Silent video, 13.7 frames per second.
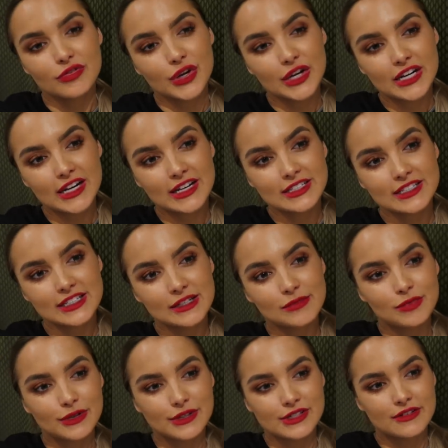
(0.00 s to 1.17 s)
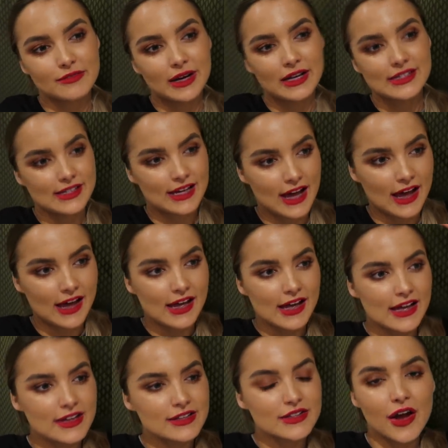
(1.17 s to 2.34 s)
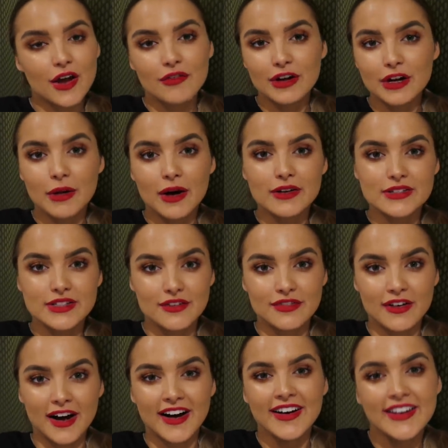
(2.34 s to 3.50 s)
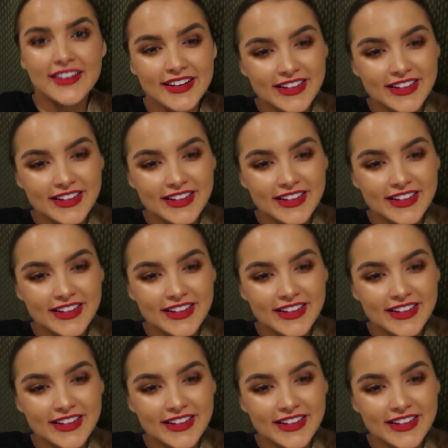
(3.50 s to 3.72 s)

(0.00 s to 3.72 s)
2019 positive mindset is going really well so far.